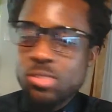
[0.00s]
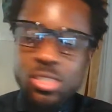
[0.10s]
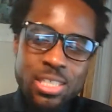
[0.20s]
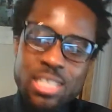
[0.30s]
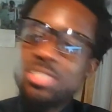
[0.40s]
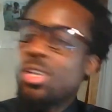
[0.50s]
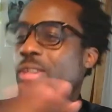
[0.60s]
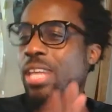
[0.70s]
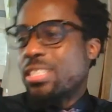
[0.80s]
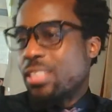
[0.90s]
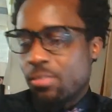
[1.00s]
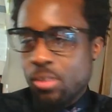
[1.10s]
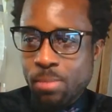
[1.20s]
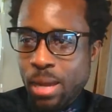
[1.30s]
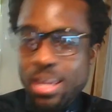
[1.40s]
Just kiss all that stuff
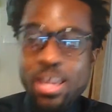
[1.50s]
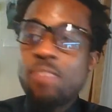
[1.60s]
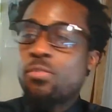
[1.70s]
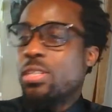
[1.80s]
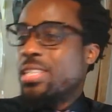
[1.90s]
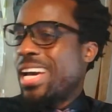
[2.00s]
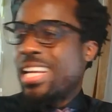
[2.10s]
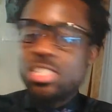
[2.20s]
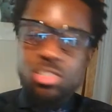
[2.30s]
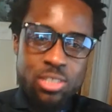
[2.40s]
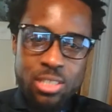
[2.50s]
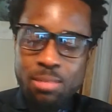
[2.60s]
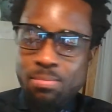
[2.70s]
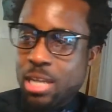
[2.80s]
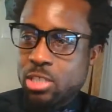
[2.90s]
goodbye if you're not interested
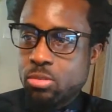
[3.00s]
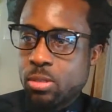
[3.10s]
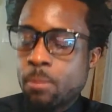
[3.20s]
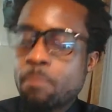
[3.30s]
in mastery.